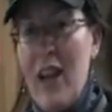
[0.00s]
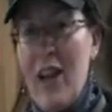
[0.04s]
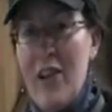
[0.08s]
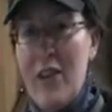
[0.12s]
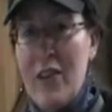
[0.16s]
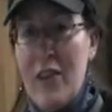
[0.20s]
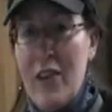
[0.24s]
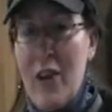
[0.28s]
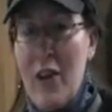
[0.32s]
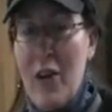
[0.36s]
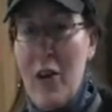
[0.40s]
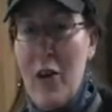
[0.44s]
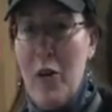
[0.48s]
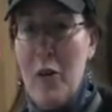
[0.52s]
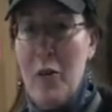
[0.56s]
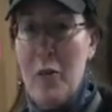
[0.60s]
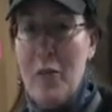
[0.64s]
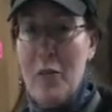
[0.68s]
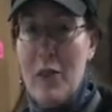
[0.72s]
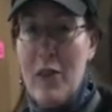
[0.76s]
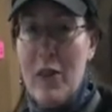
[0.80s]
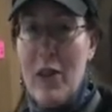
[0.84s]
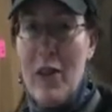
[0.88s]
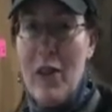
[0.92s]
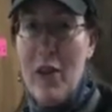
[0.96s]
So
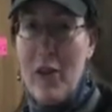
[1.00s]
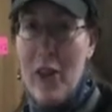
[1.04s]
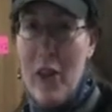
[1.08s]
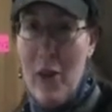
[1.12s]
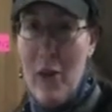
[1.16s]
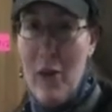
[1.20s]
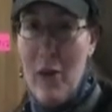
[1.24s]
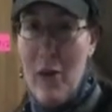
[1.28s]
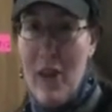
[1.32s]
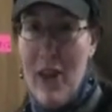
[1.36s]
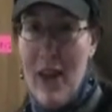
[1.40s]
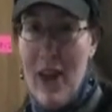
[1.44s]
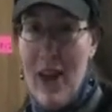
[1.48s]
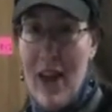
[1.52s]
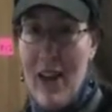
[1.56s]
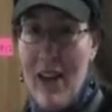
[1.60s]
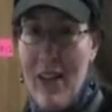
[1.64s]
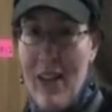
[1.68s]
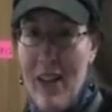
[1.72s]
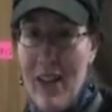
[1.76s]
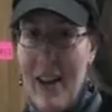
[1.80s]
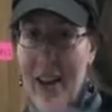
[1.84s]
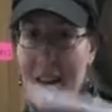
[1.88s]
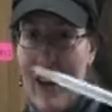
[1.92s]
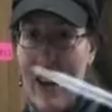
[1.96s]
let's go with that
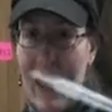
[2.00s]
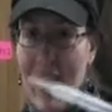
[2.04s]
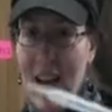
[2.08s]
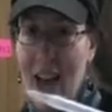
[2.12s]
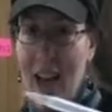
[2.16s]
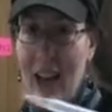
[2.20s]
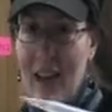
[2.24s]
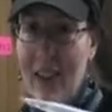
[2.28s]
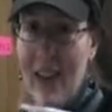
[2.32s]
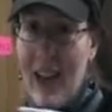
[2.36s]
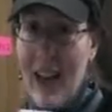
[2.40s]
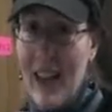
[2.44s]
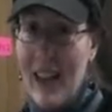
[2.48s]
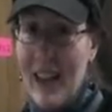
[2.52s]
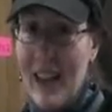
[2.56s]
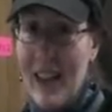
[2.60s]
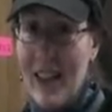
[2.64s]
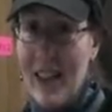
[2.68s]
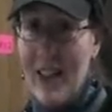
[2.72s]
idea. I take a little